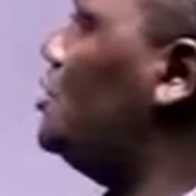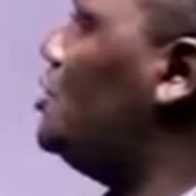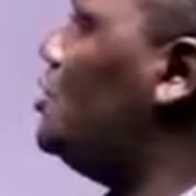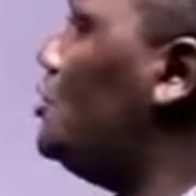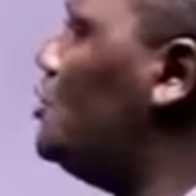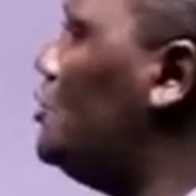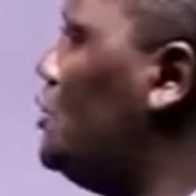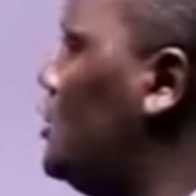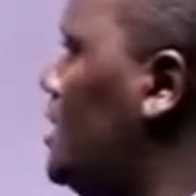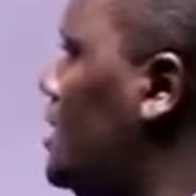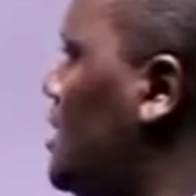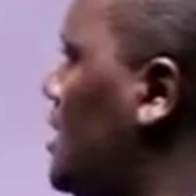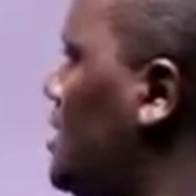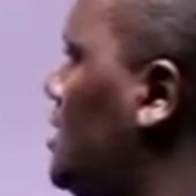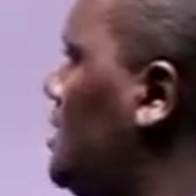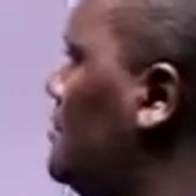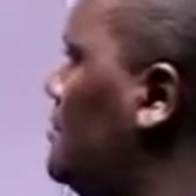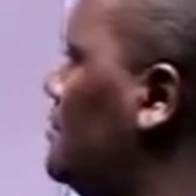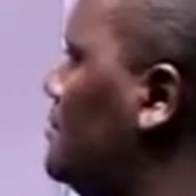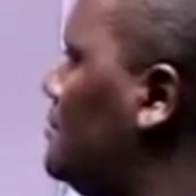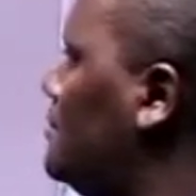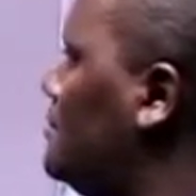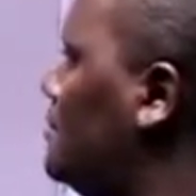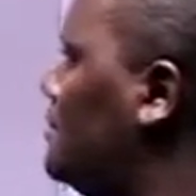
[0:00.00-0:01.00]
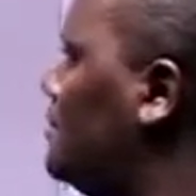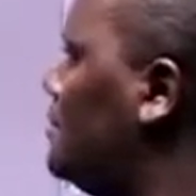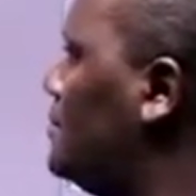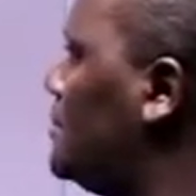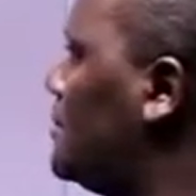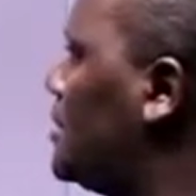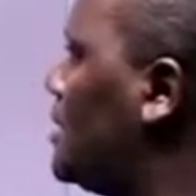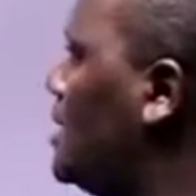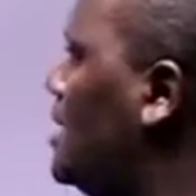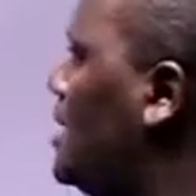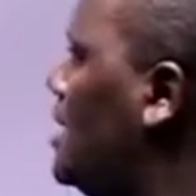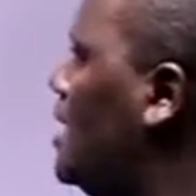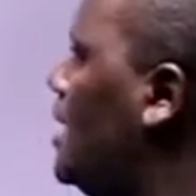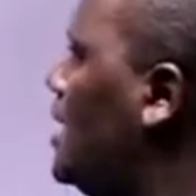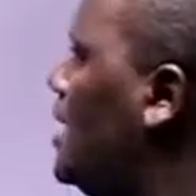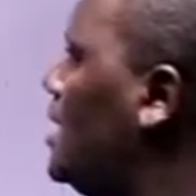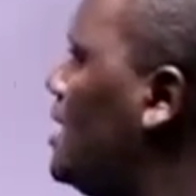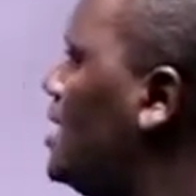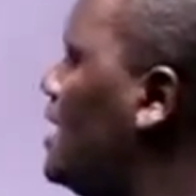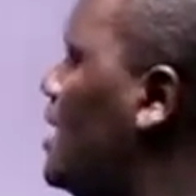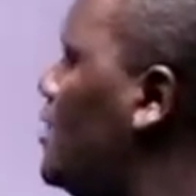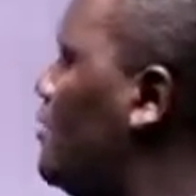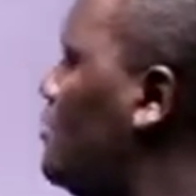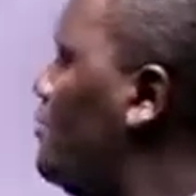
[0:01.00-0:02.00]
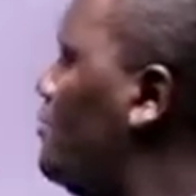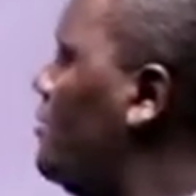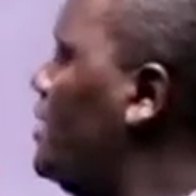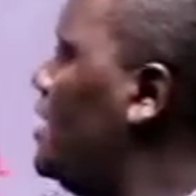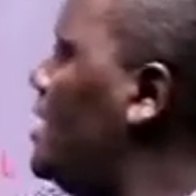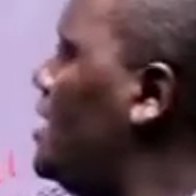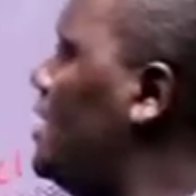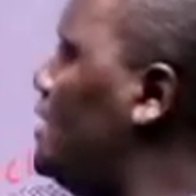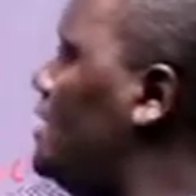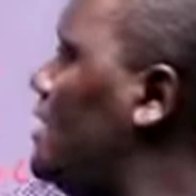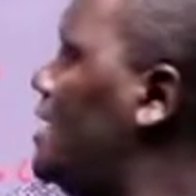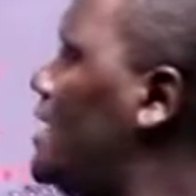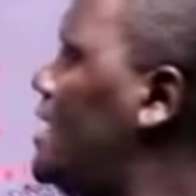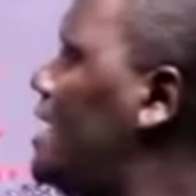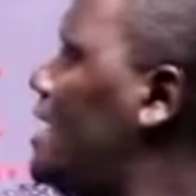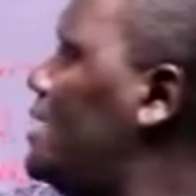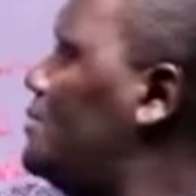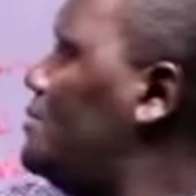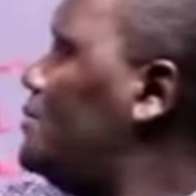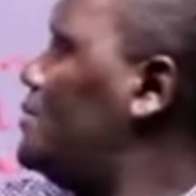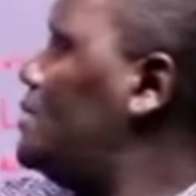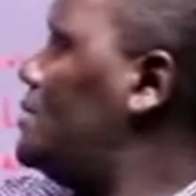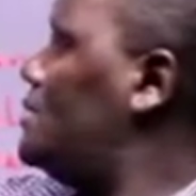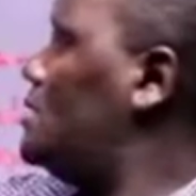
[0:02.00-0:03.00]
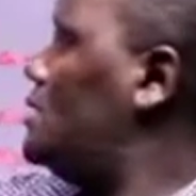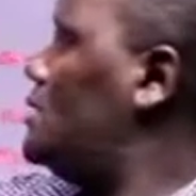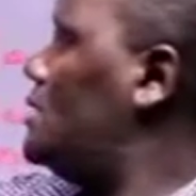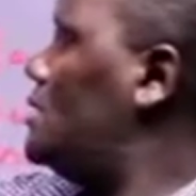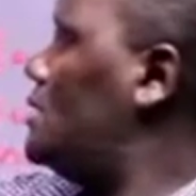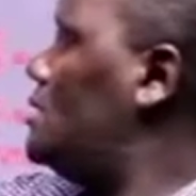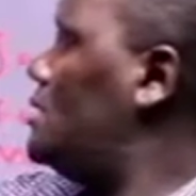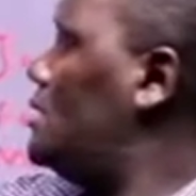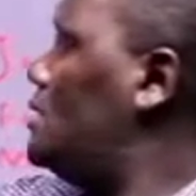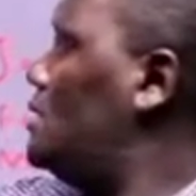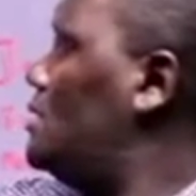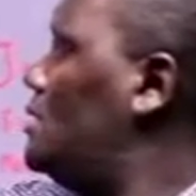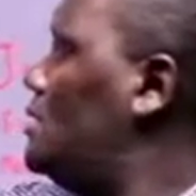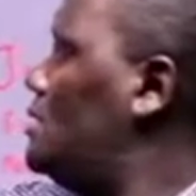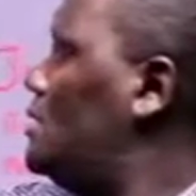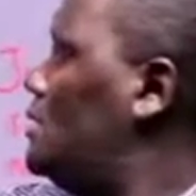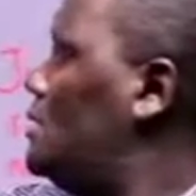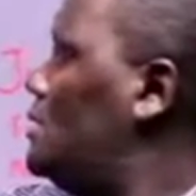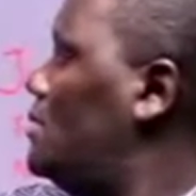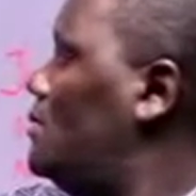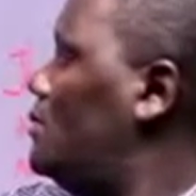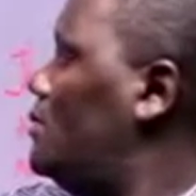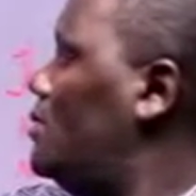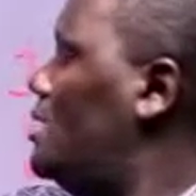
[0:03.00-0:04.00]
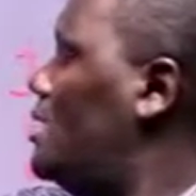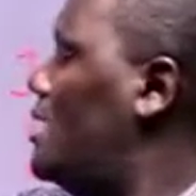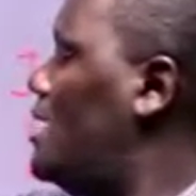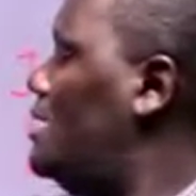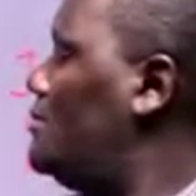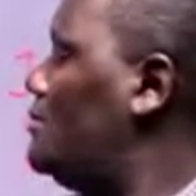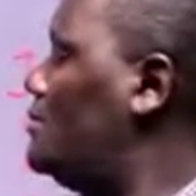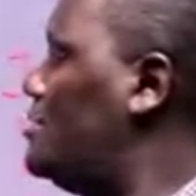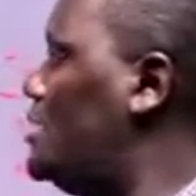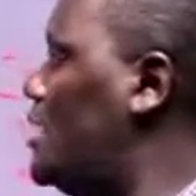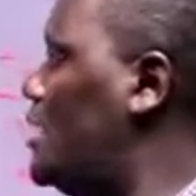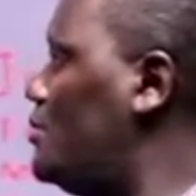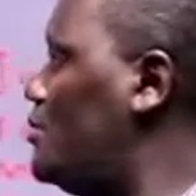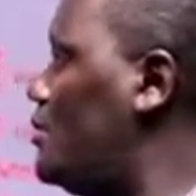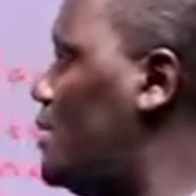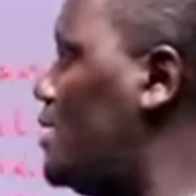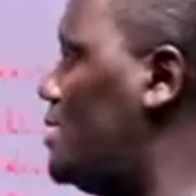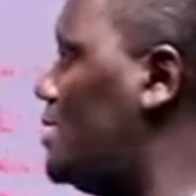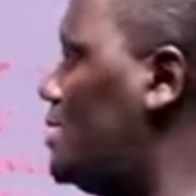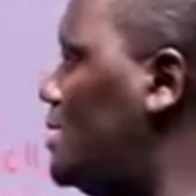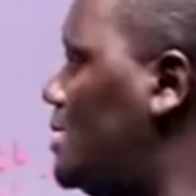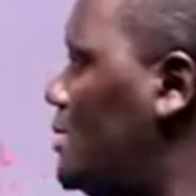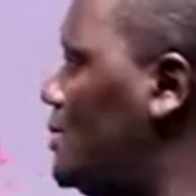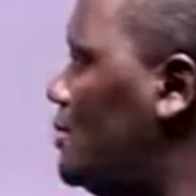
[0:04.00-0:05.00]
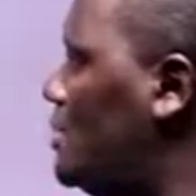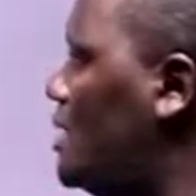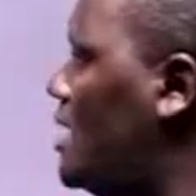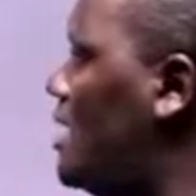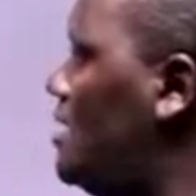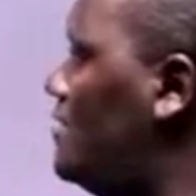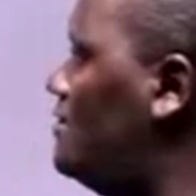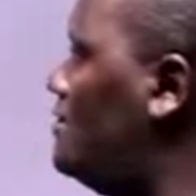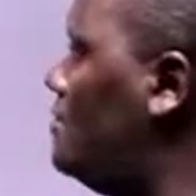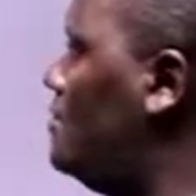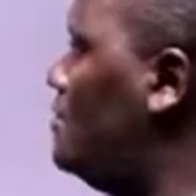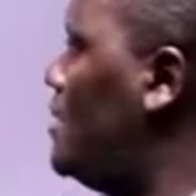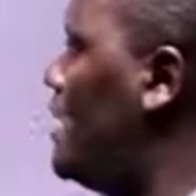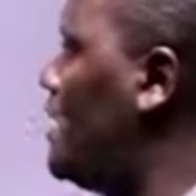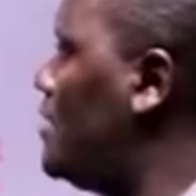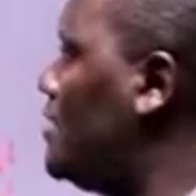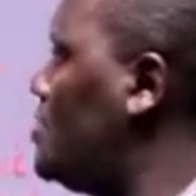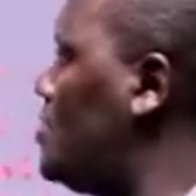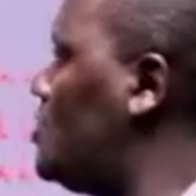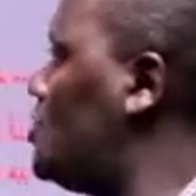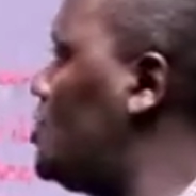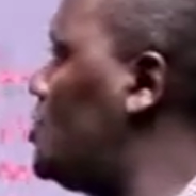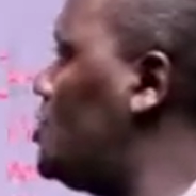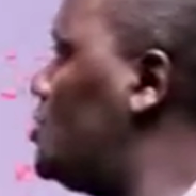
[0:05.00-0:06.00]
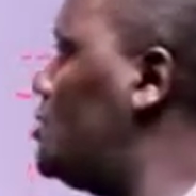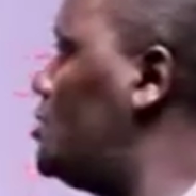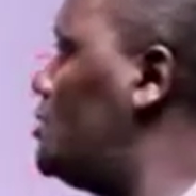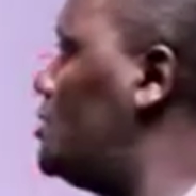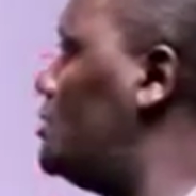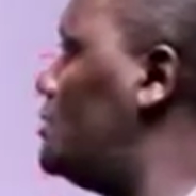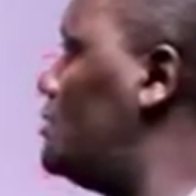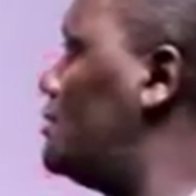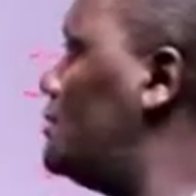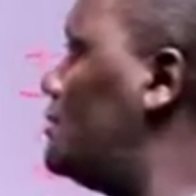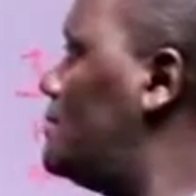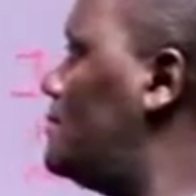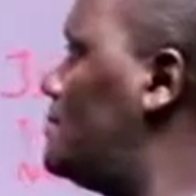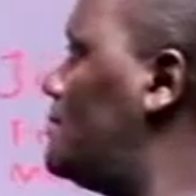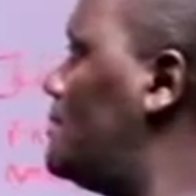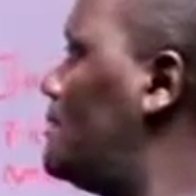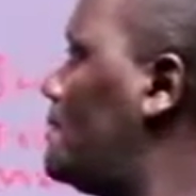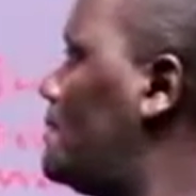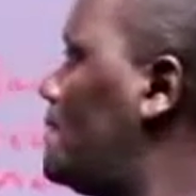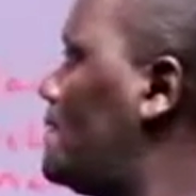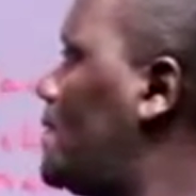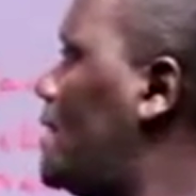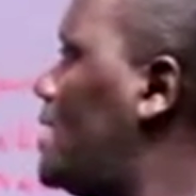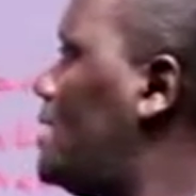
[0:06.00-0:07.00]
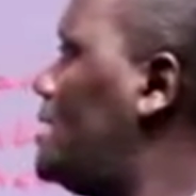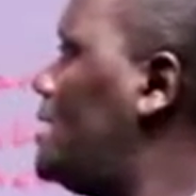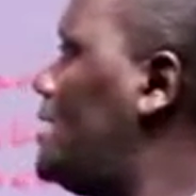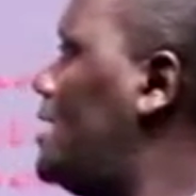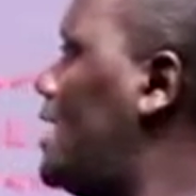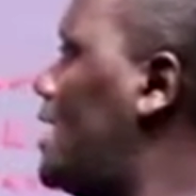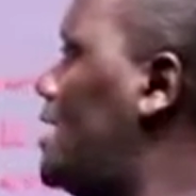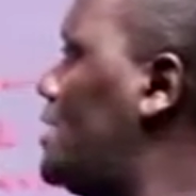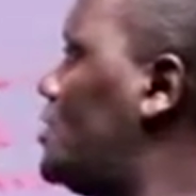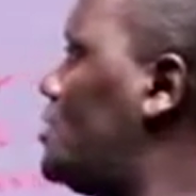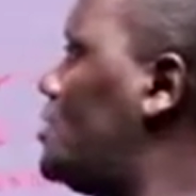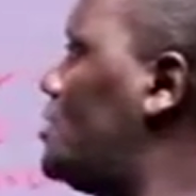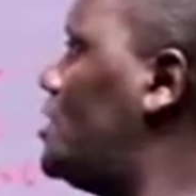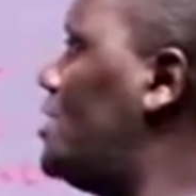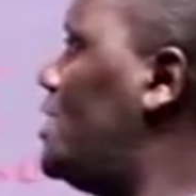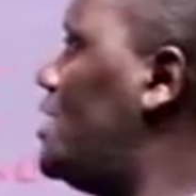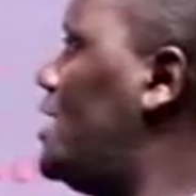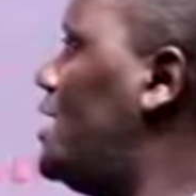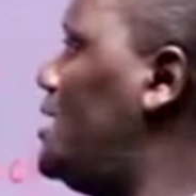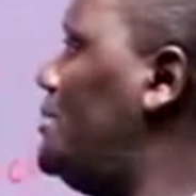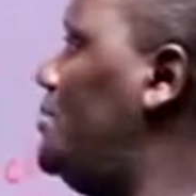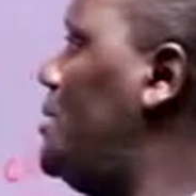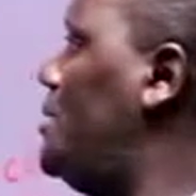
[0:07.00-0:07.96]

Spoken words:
June there. Now fill in the gaps. We have January, we have March, dash, and